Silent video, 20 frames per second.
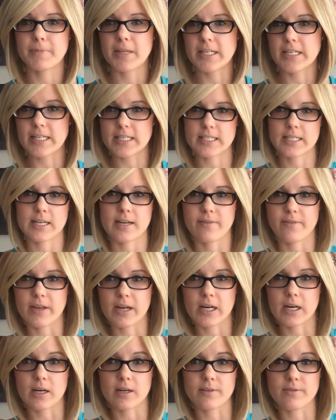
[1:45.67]
It doesn't have
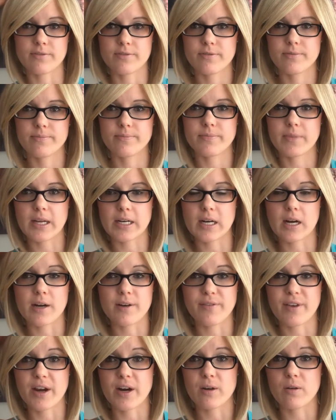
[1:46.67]
that kind
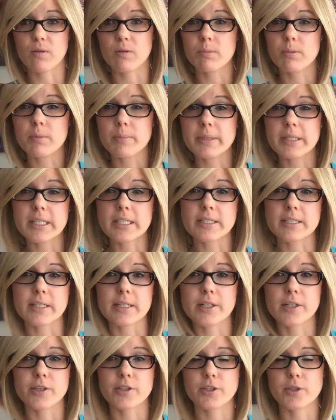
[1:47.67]
of hair or permatease
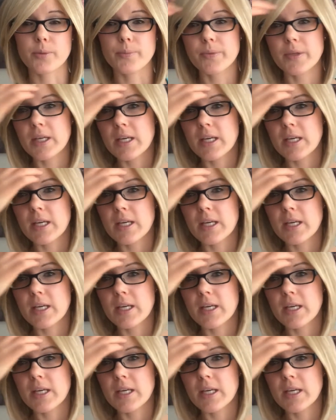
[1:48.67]
in here. So